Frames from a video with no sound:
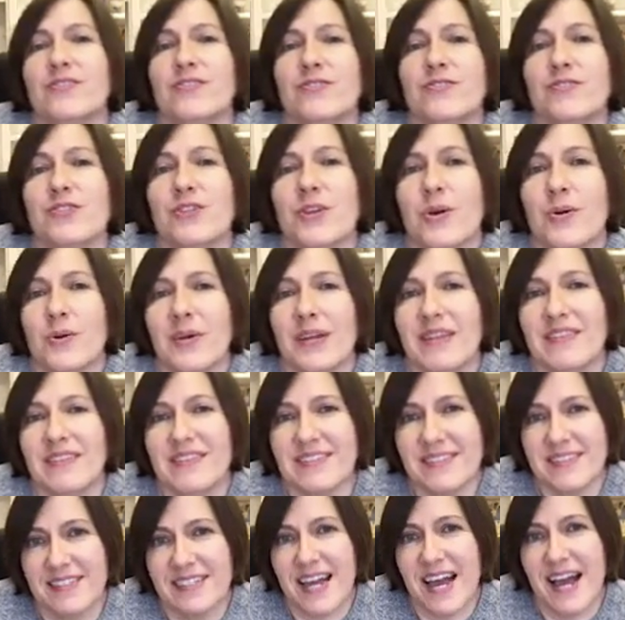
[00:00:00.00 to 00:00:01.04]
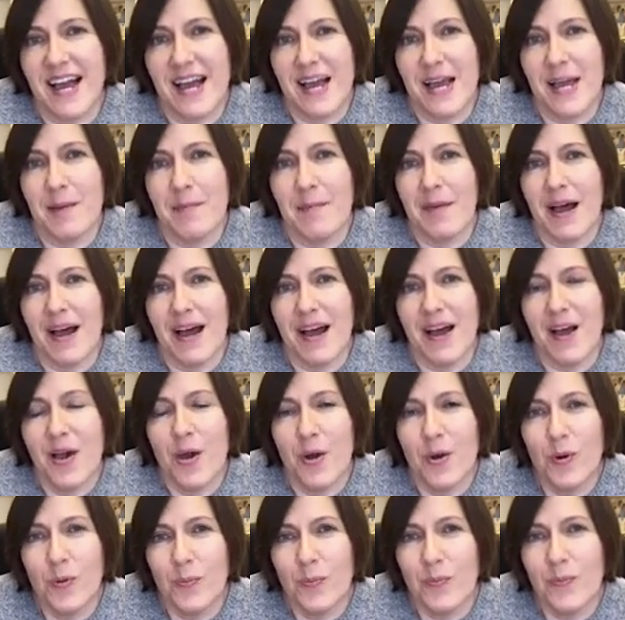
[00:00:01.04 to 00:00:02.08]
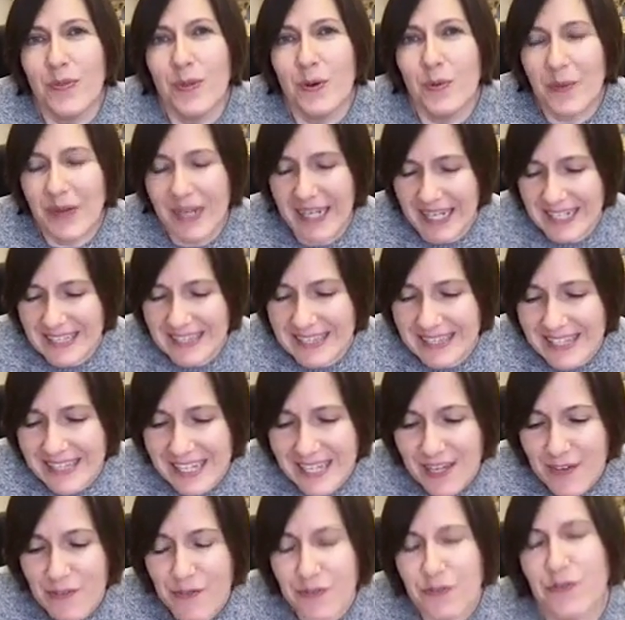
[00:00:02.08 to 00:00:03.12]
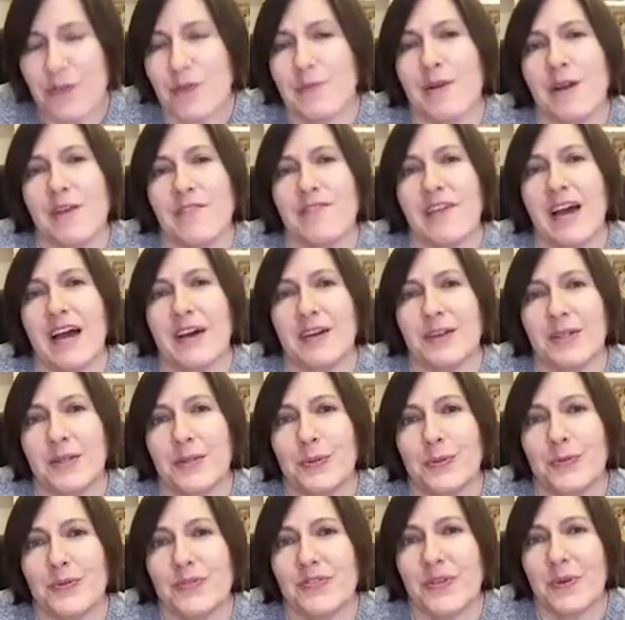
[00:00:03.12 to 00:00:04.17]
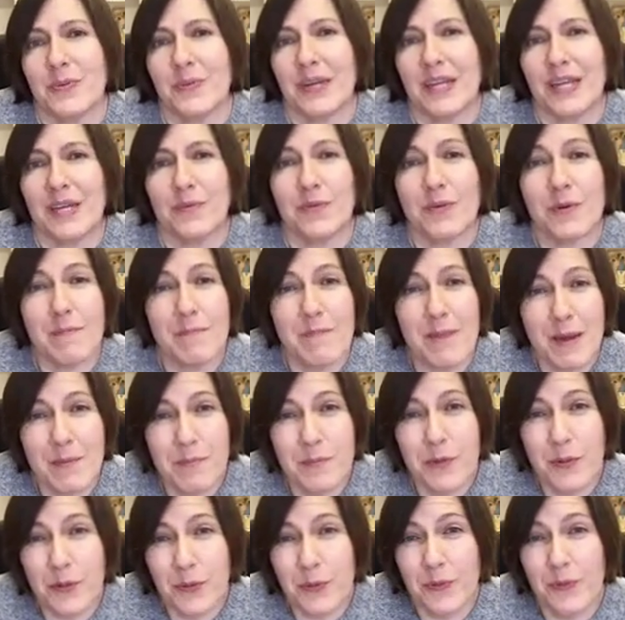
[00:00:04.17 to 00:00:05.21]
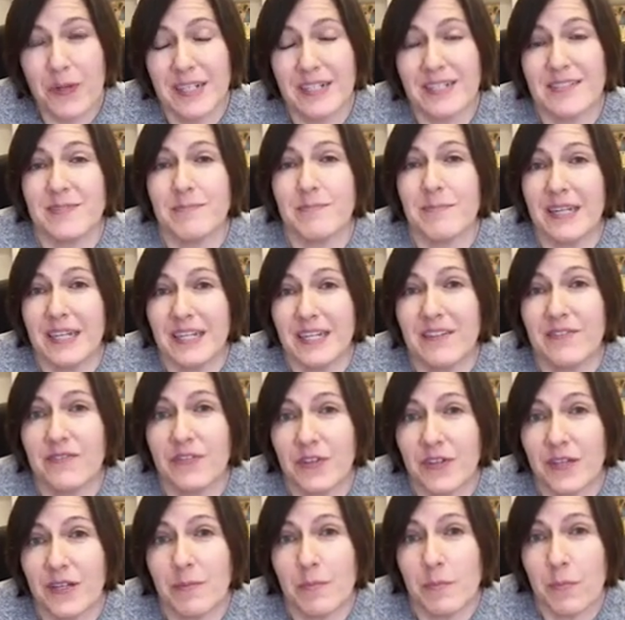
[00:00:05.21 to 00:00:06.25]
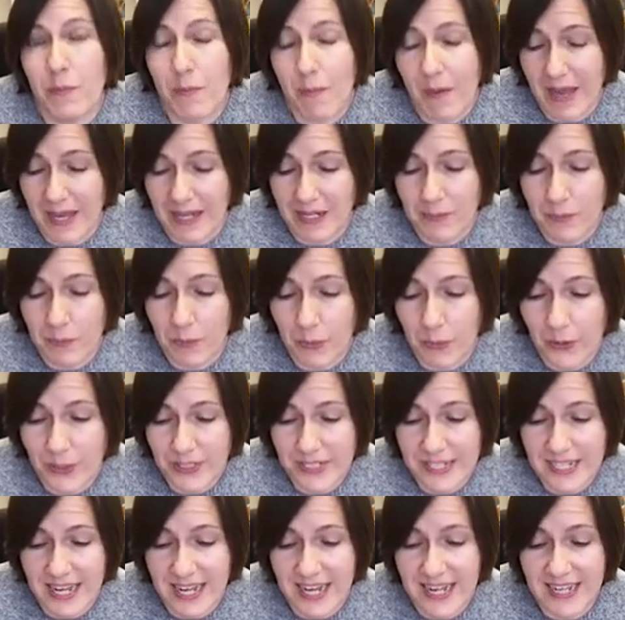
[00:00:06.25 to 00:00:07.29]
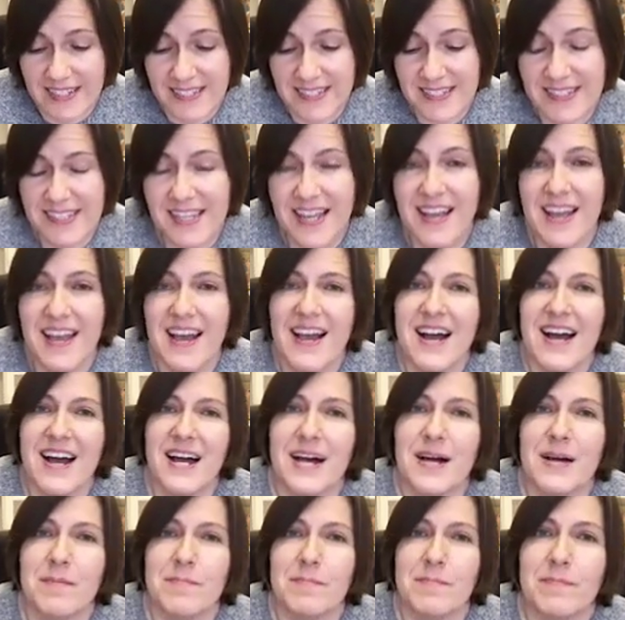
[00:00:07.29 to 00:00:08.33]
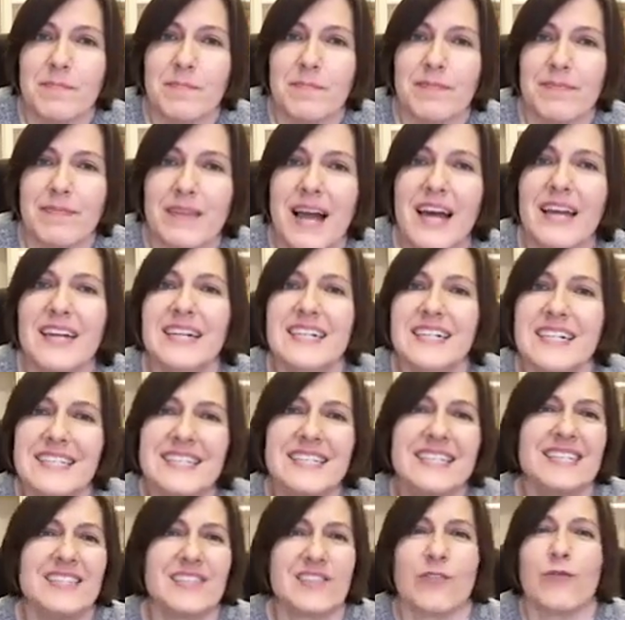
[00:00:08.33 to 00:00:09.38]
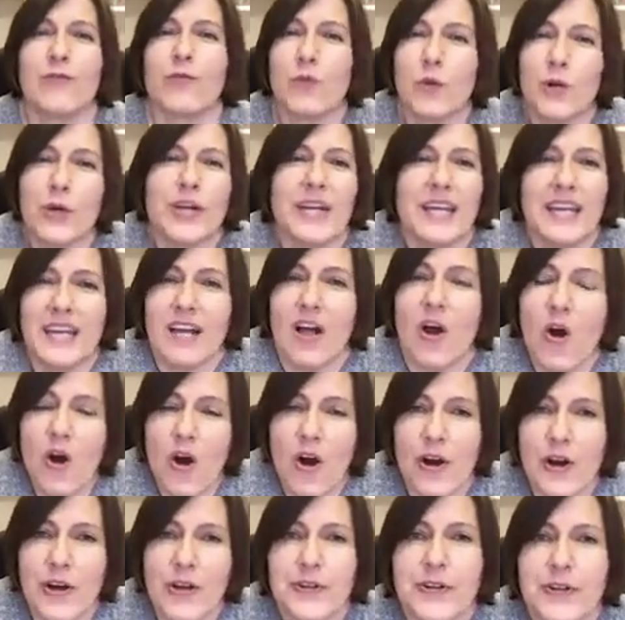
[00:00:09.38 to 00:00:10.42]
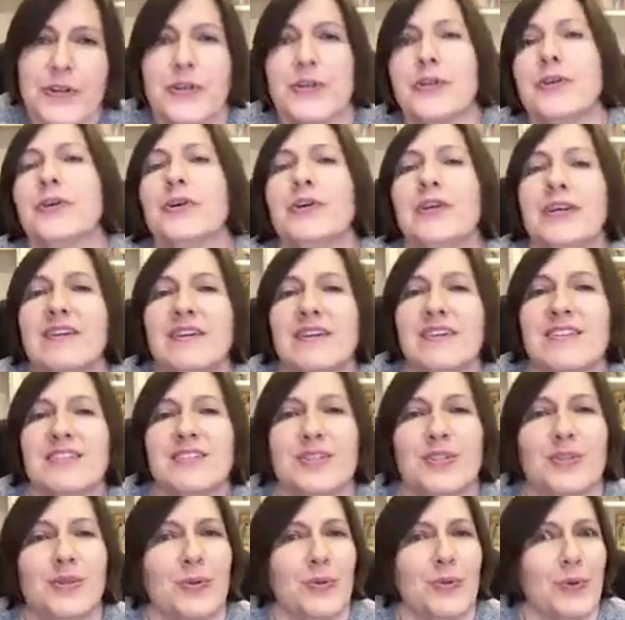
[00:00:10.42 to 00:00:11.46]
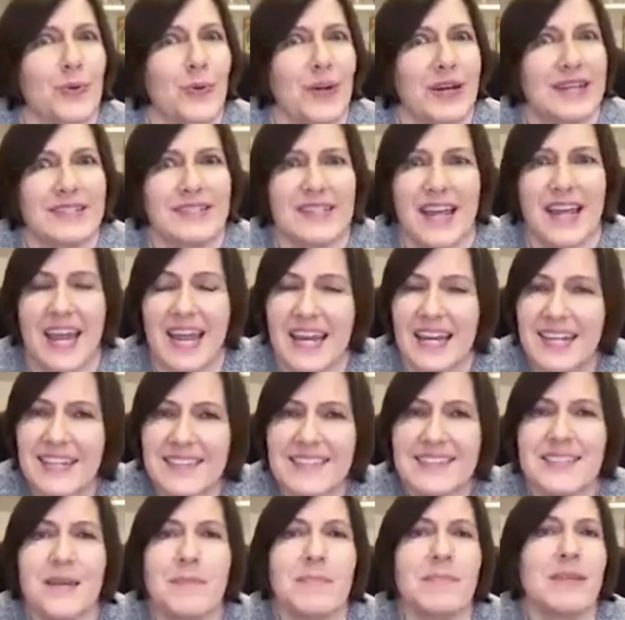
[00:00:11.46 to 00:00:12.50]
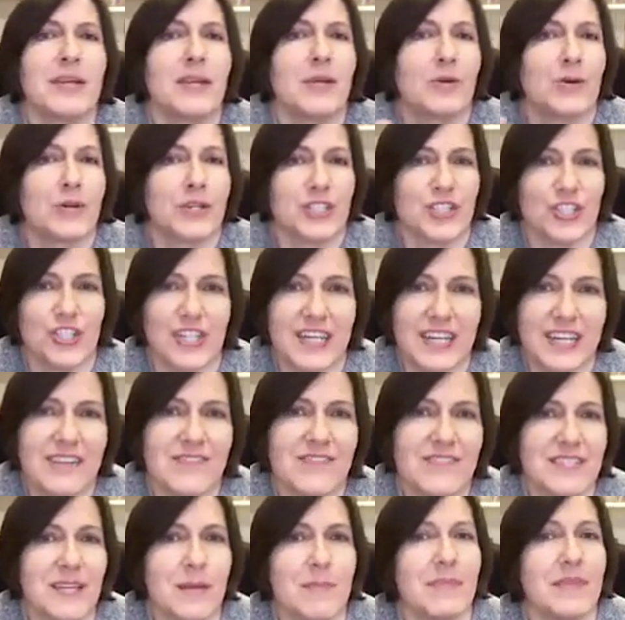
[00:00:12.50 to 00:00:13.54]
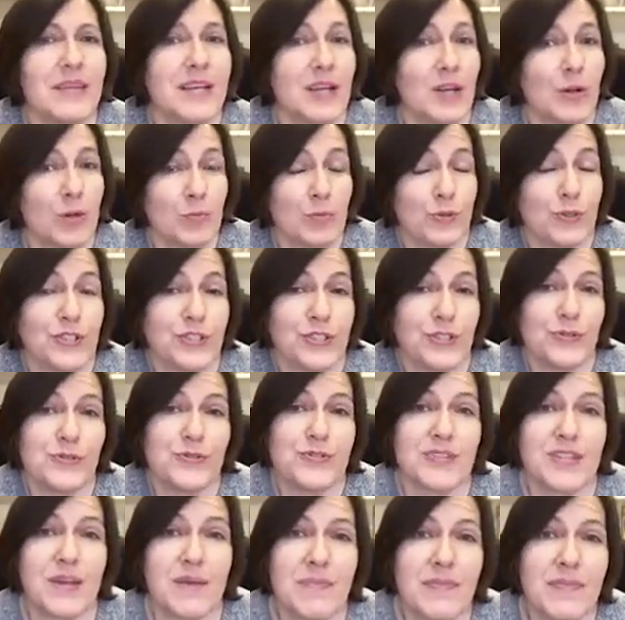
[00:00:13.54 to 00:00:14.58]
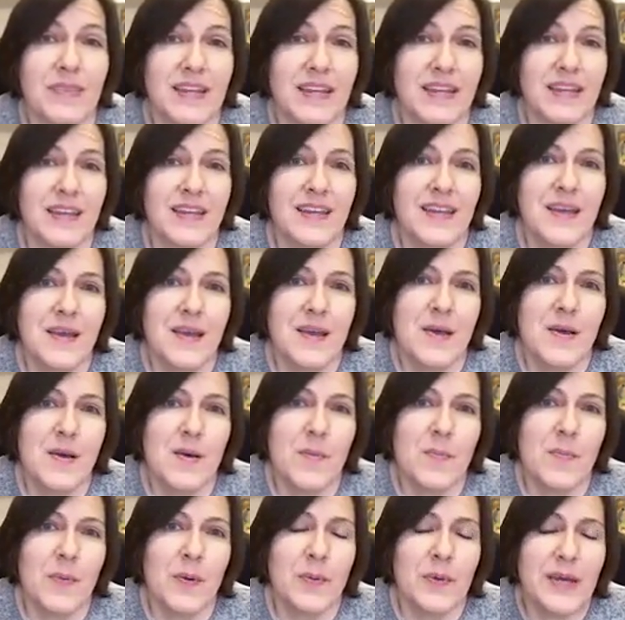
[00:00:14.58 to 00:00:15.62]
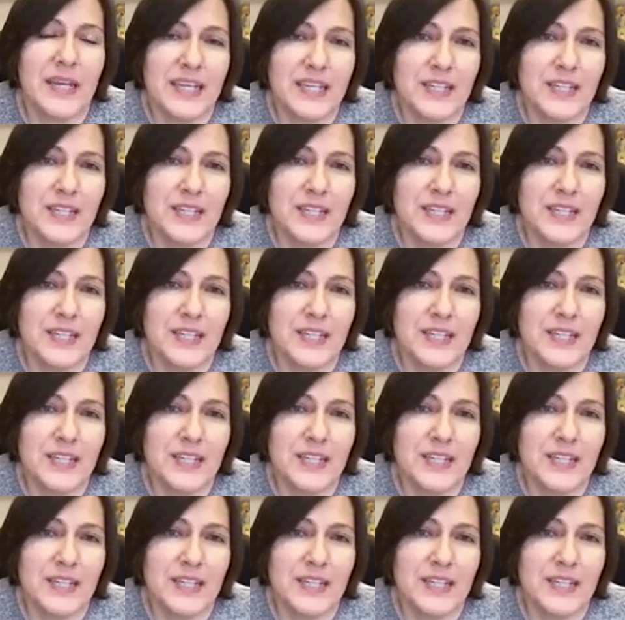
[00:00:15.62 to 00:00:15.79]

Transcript: so in this time, I hope that we can live from our values, that we can remember what is meaningful and important to us, not in a sense of working harder to attain something or achieve something or produce something, but we